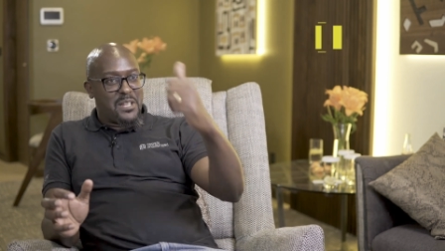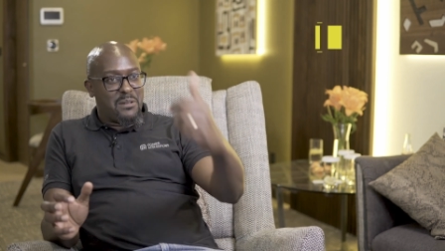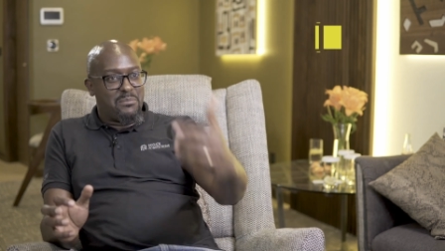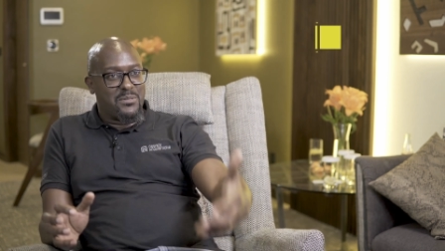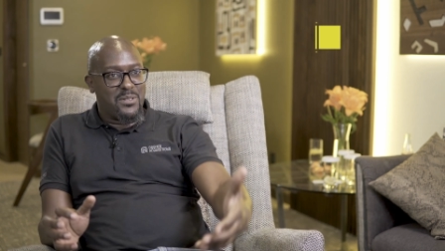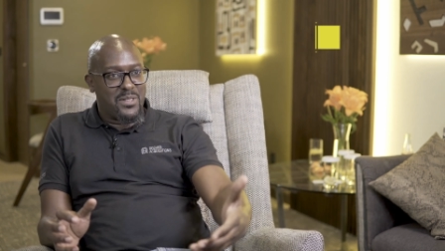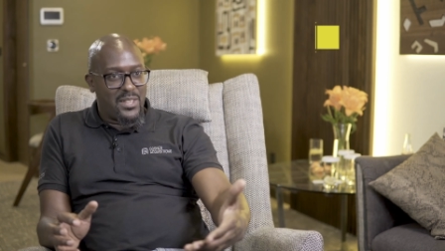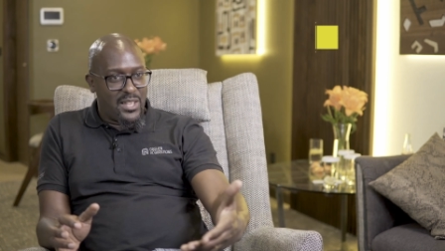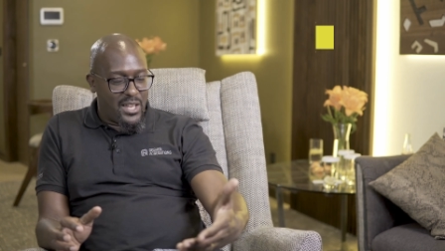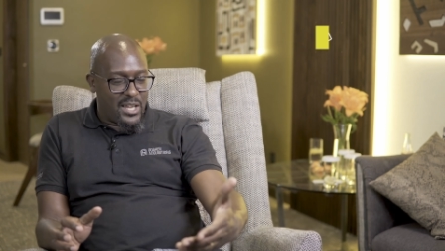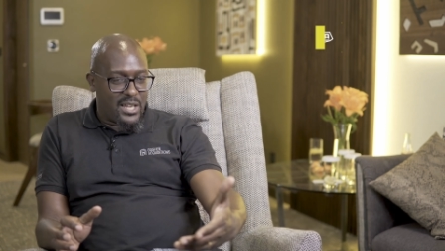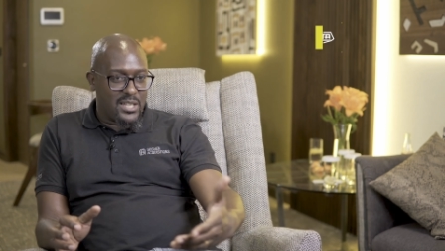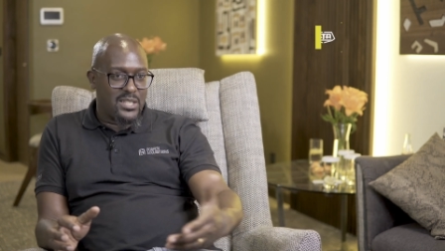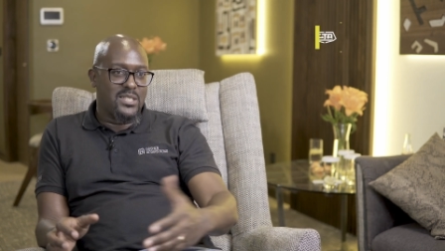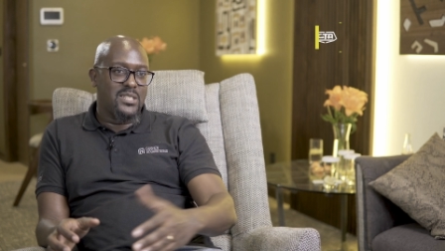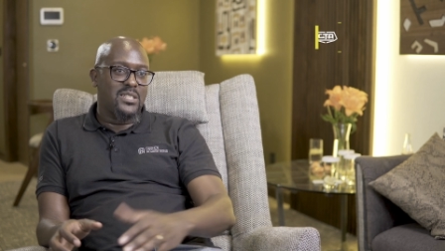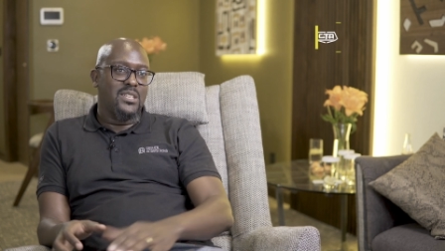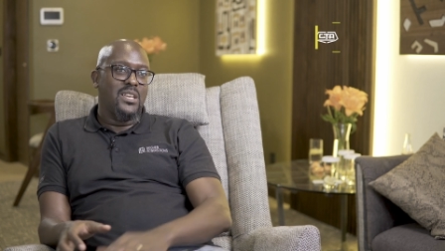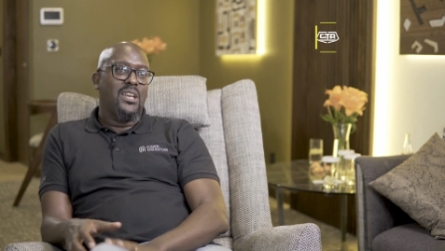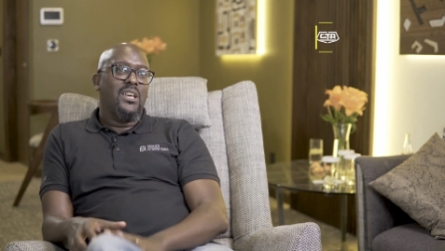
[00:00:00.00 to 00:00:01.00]
step to the yes.
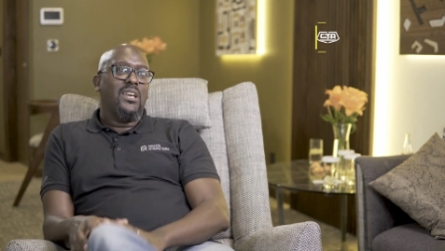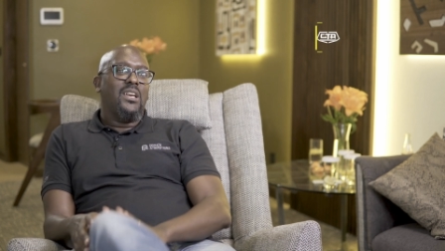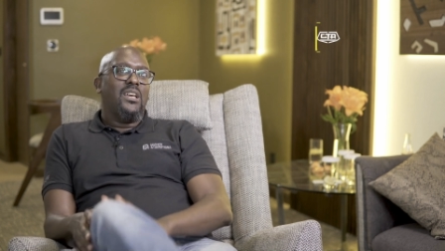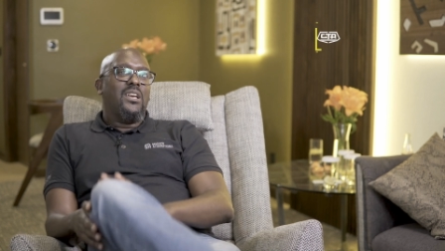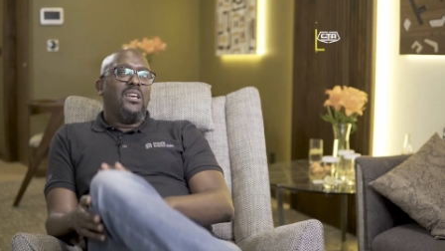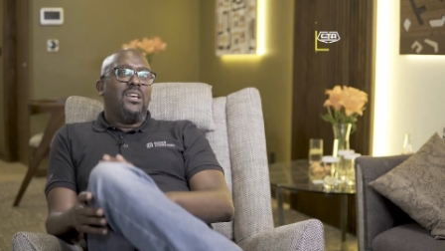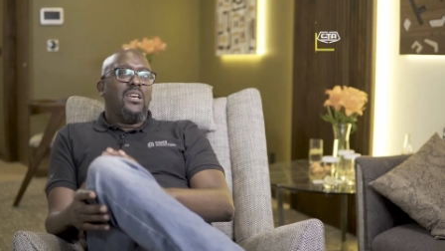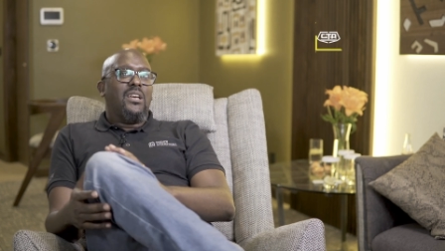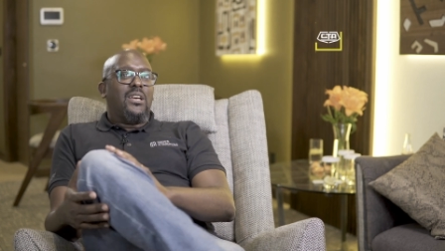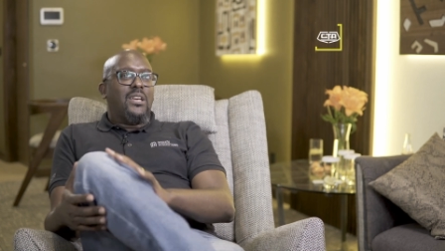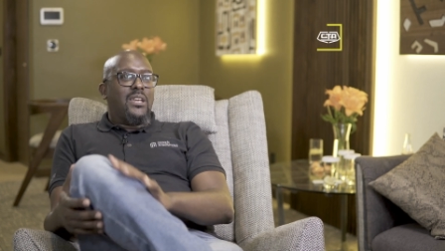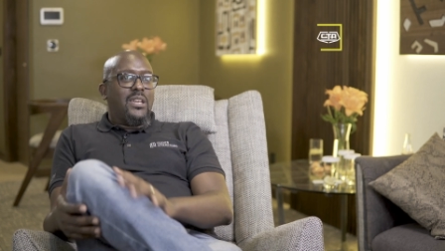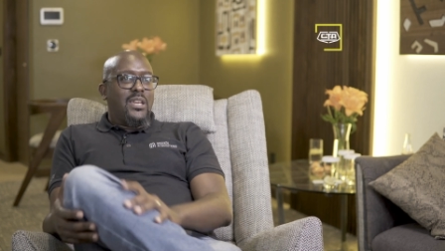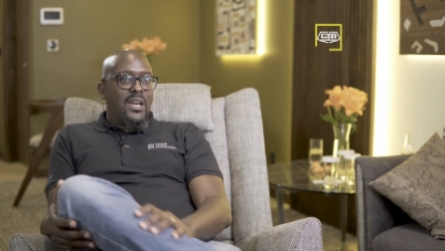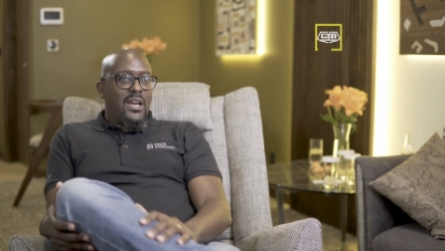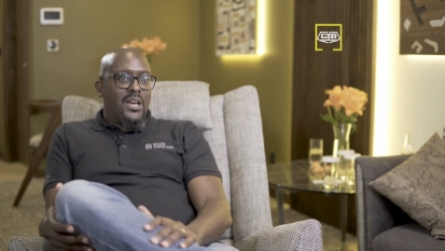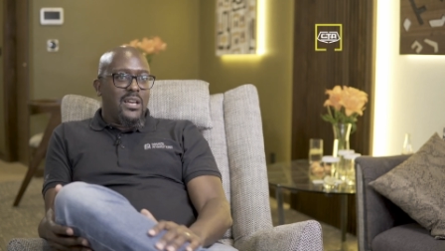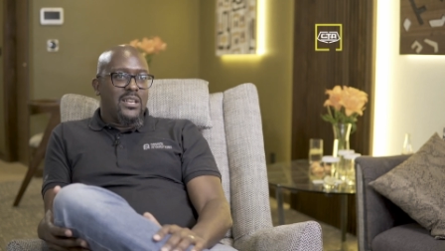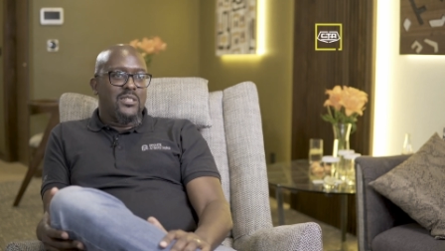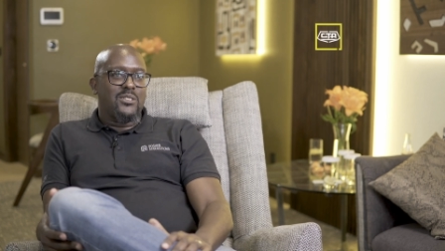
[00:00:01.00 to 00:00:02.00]
It's another step closer to
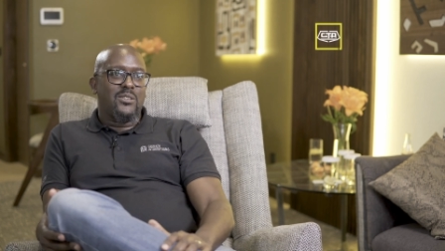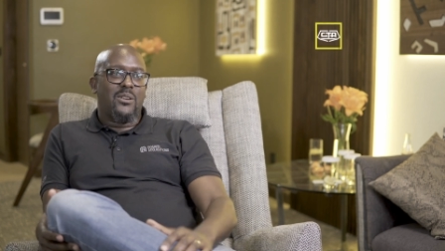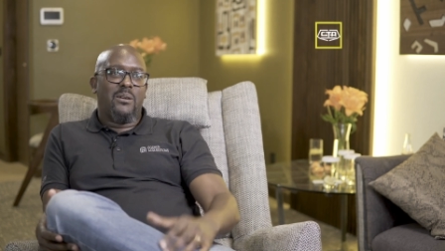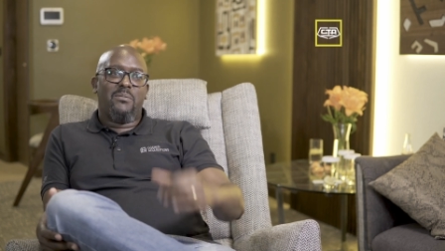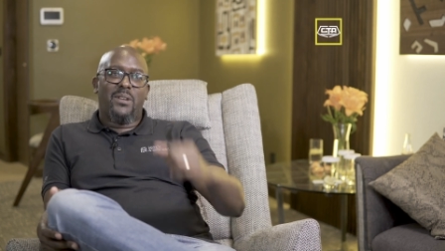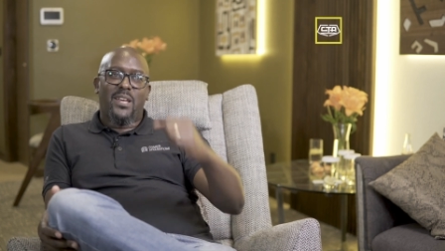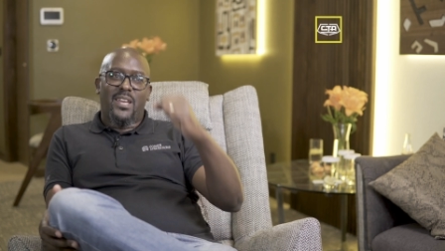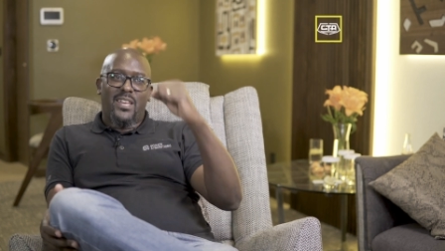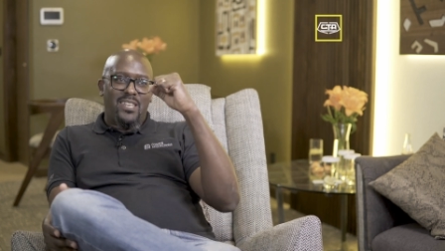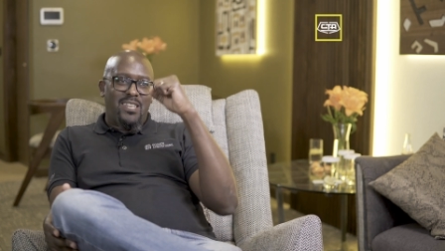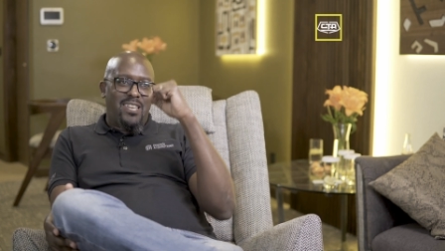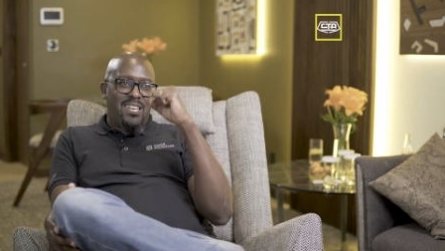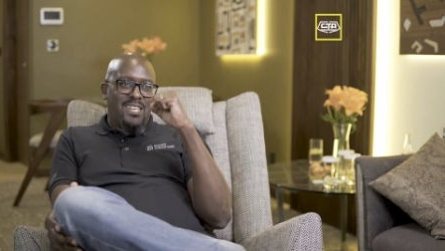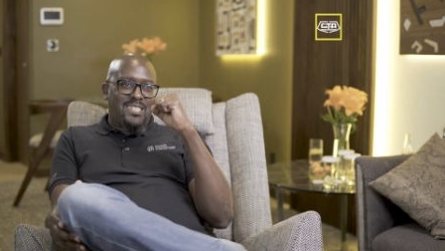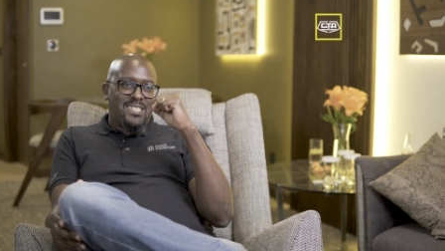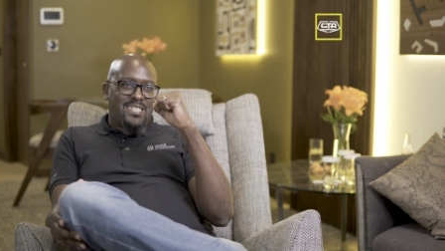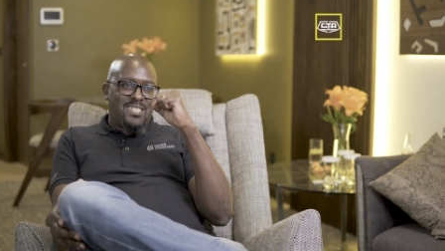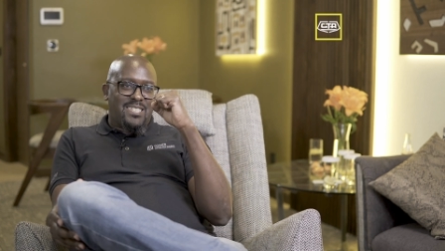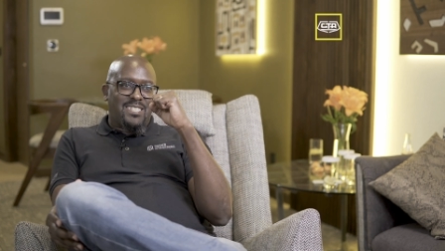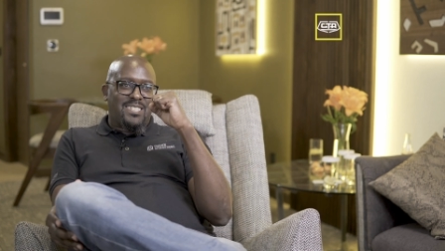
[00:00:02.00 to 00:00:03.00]
yeah, yes. Yeah, so I'm like
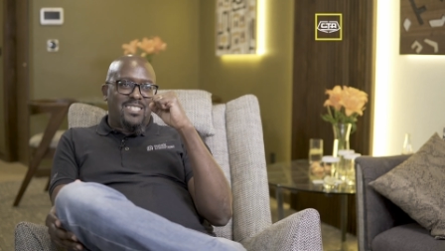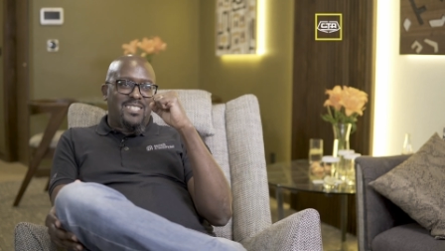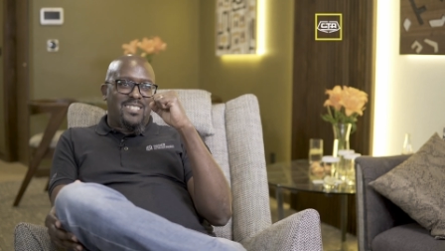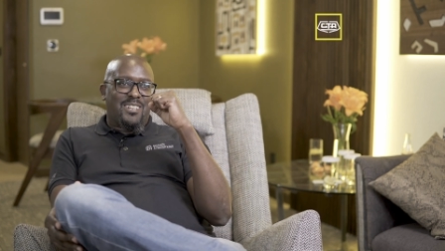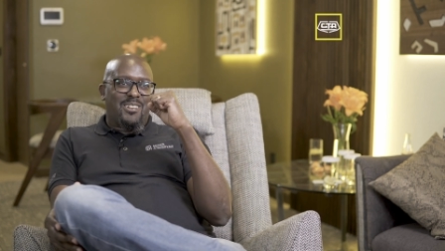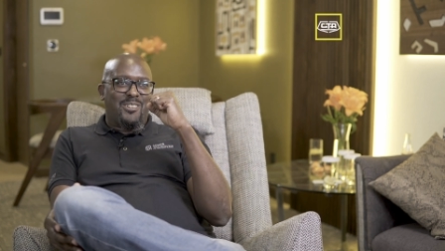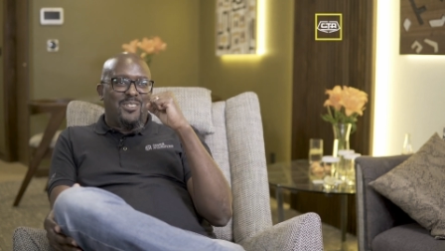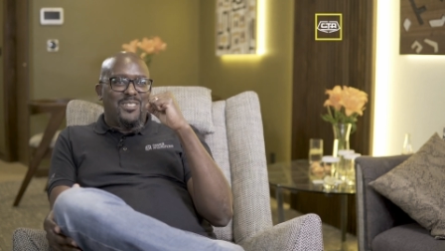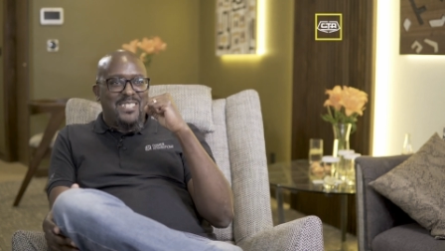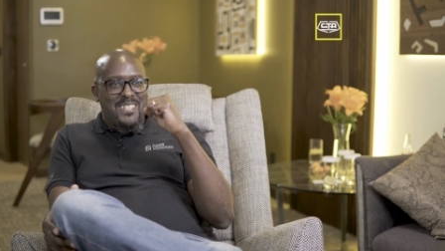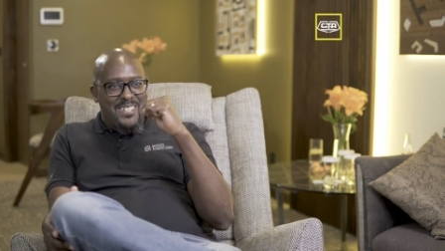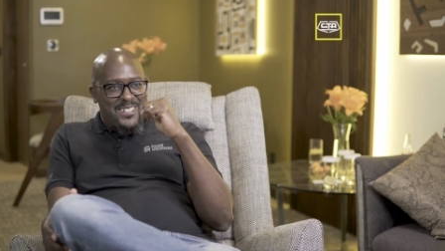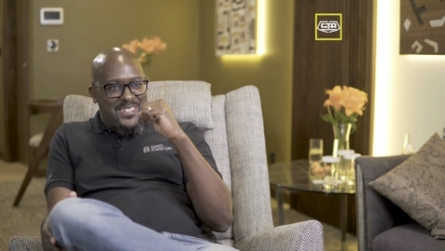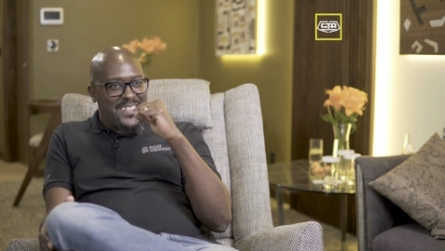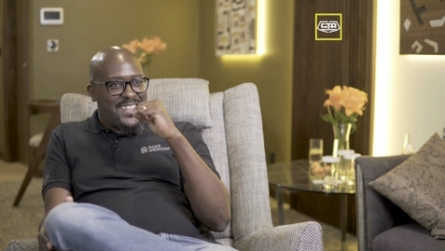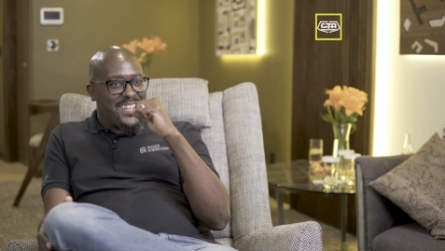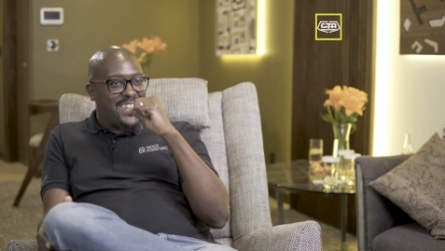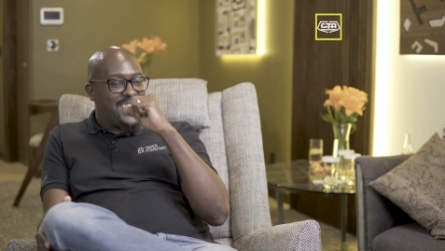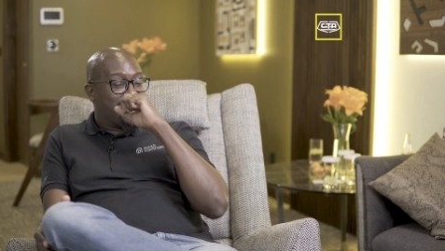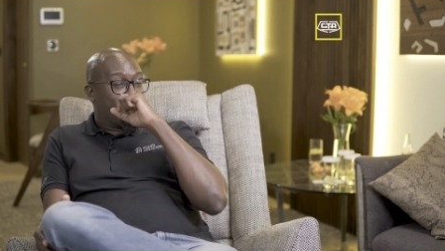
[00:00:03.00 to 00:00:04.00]
yes, closer to
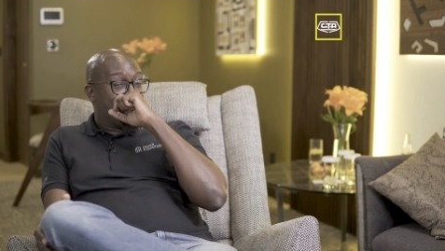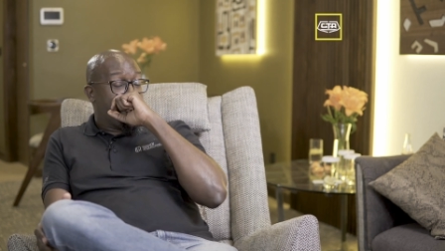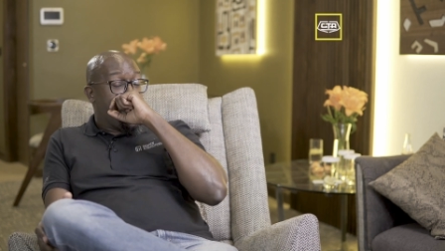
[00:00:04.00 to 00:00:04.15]
the yes.